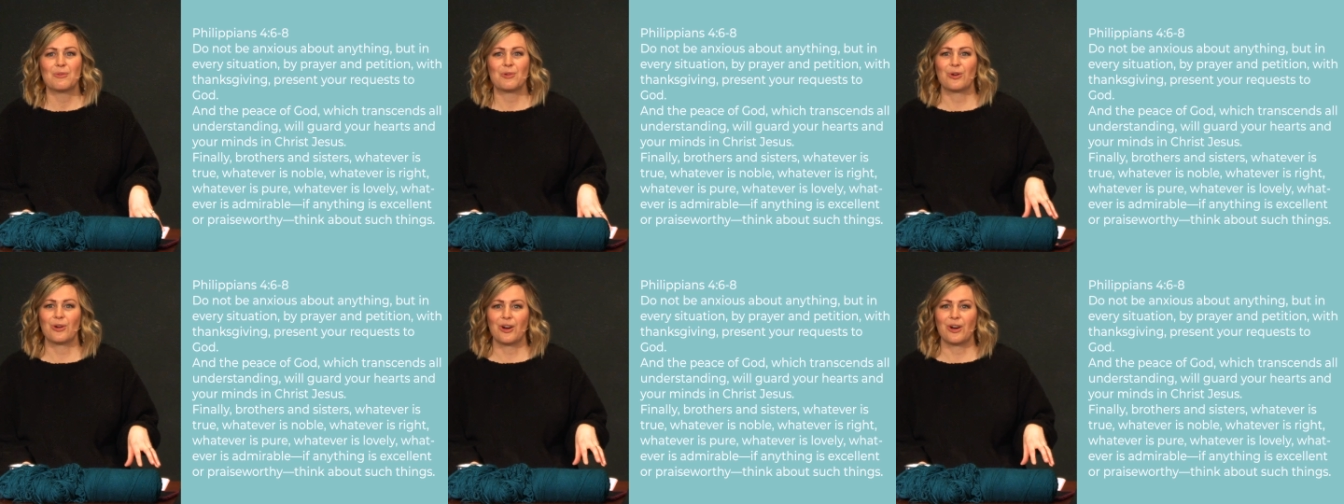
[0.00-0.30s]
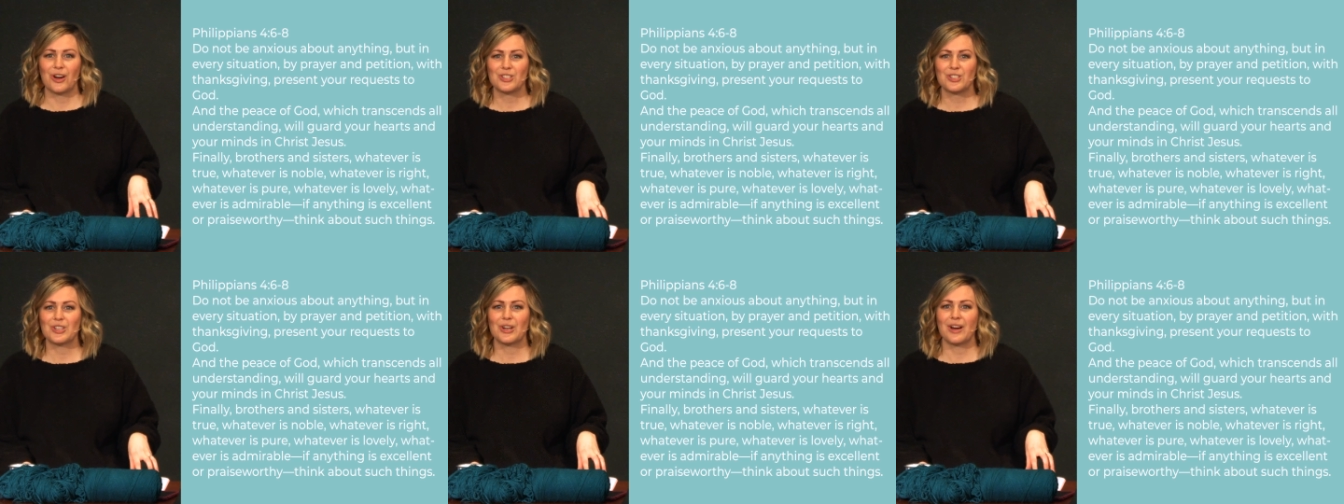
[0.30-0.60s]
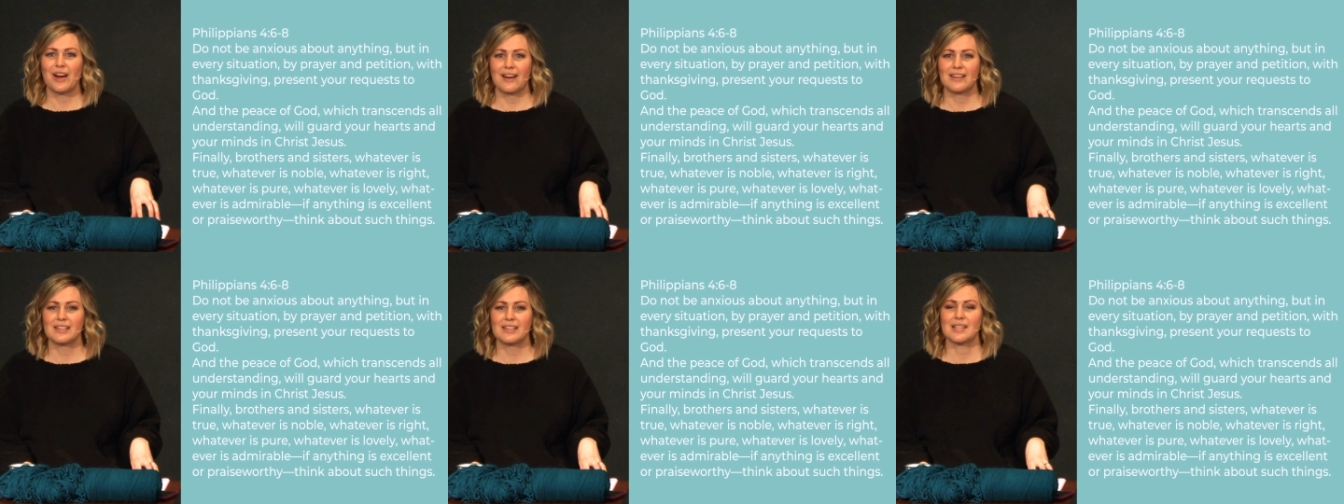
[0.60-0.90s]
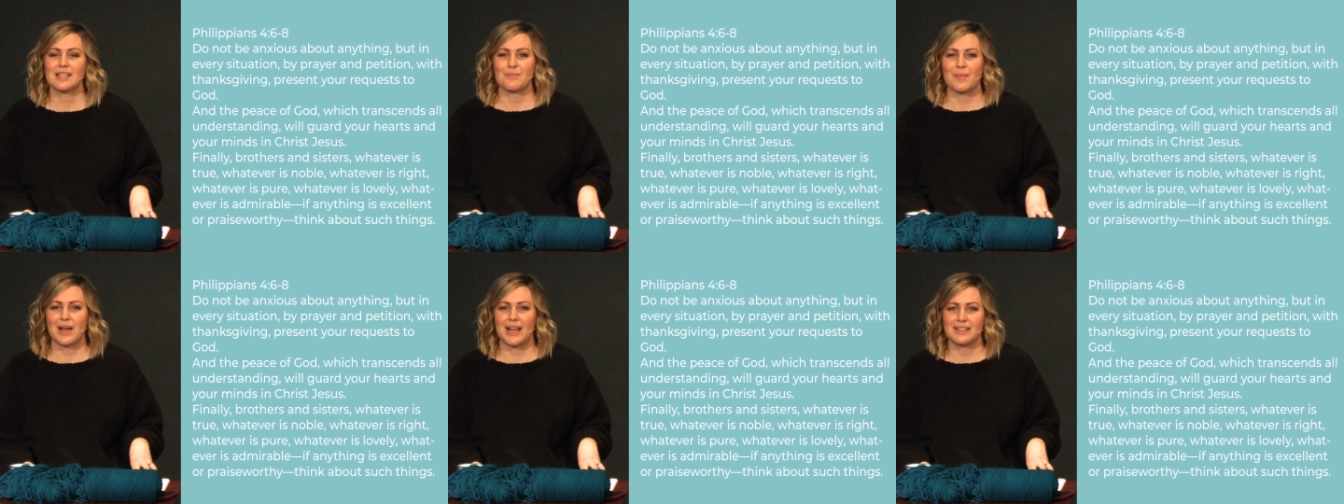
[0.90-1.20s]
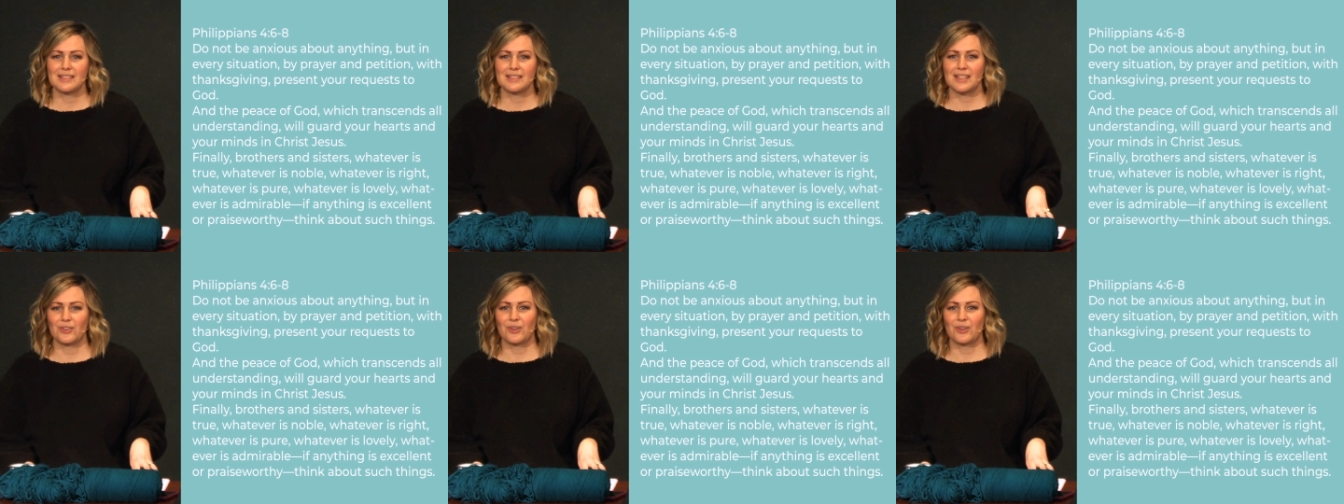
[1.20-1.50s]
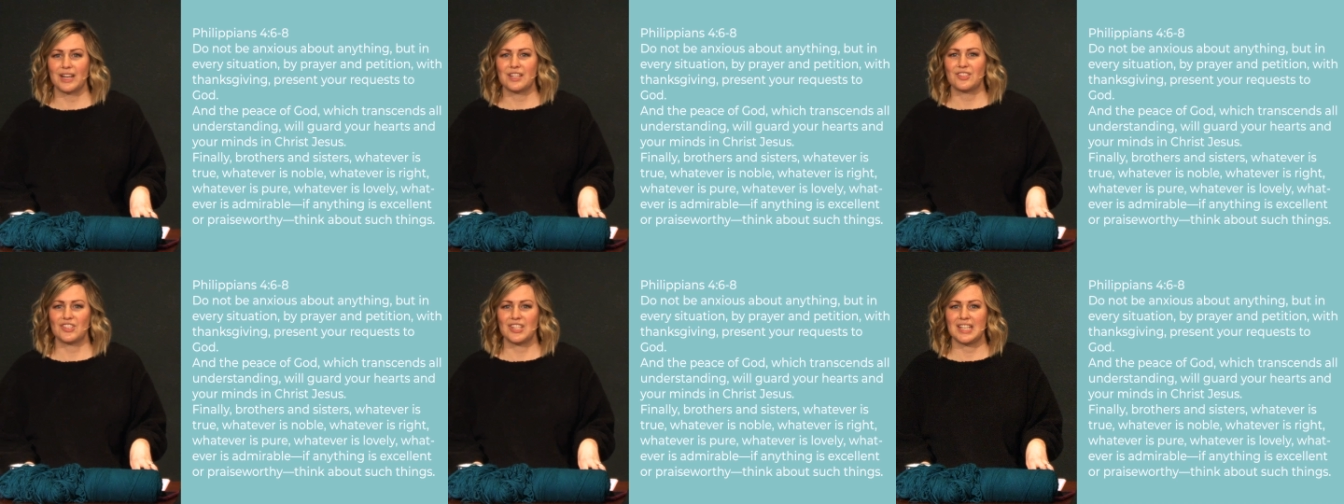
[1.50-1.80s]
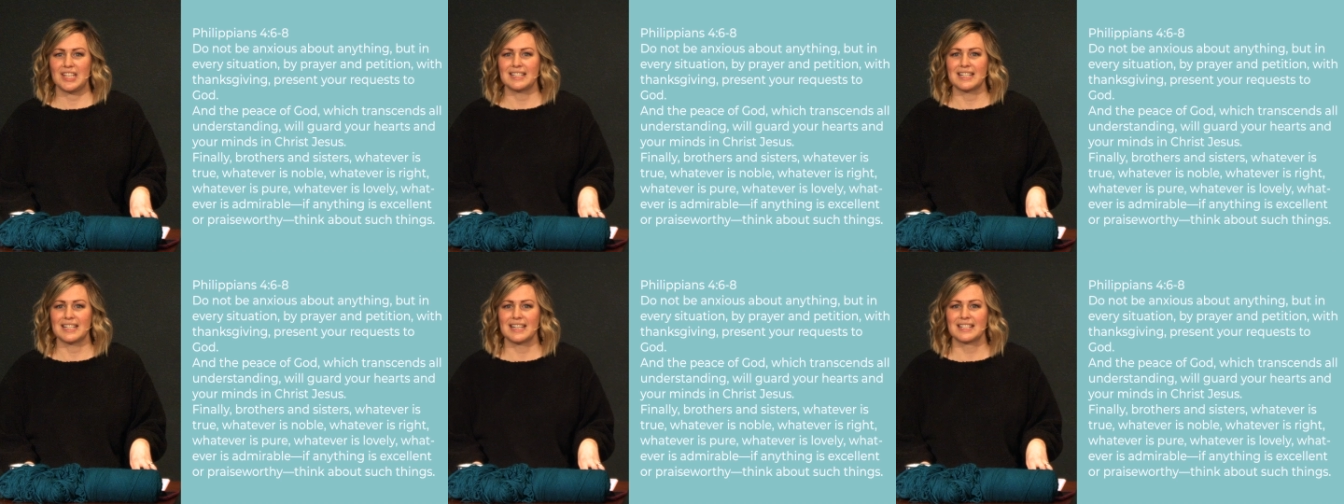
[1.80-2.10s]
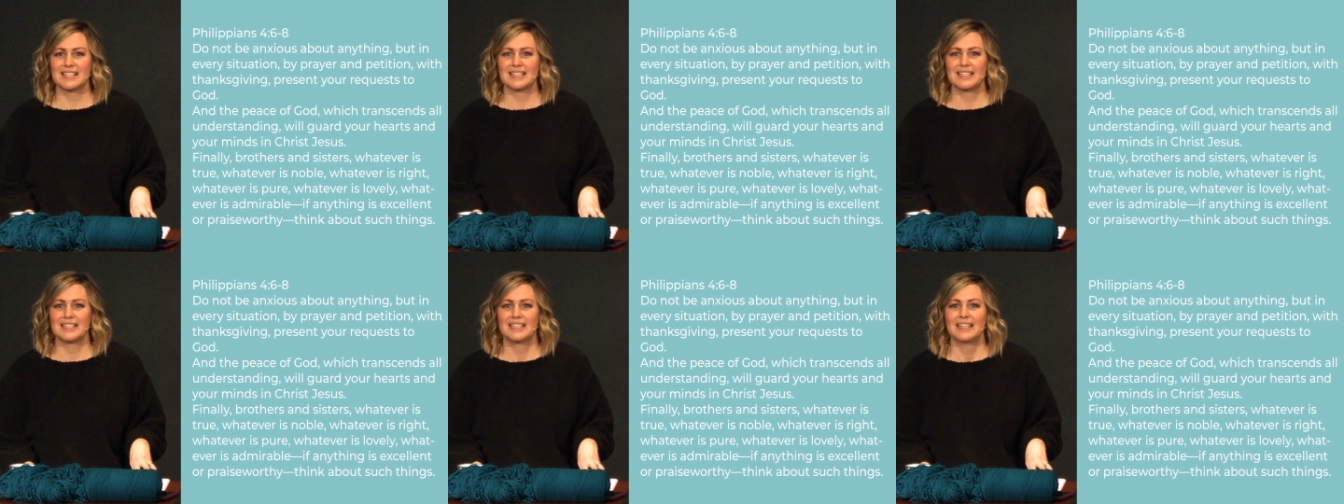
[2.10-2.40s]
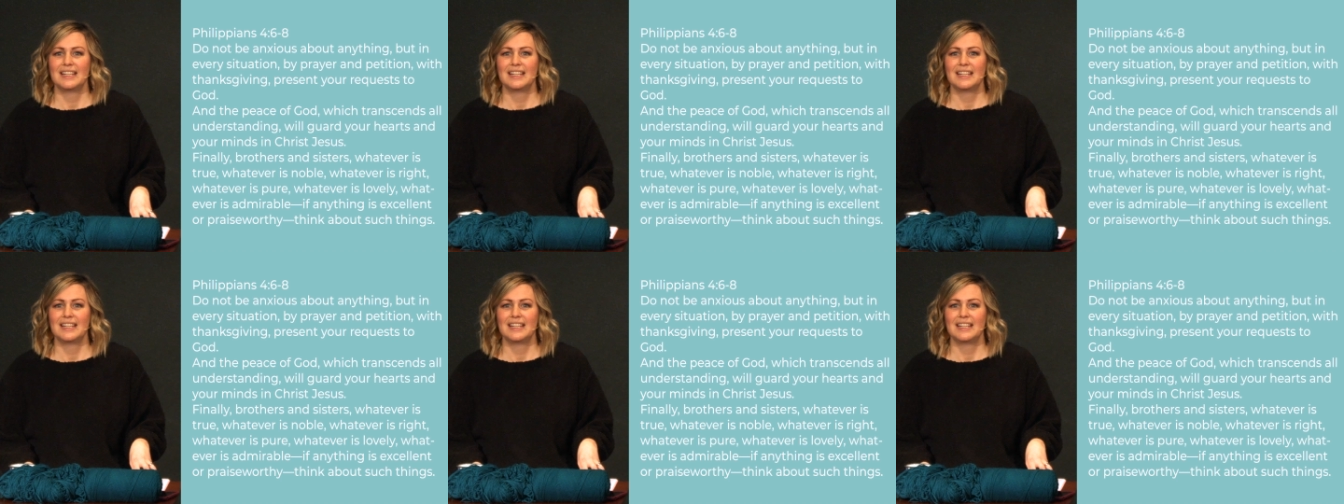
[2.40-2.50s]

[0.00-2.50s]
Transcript: will guard your hearts and minds in Christ Jesus.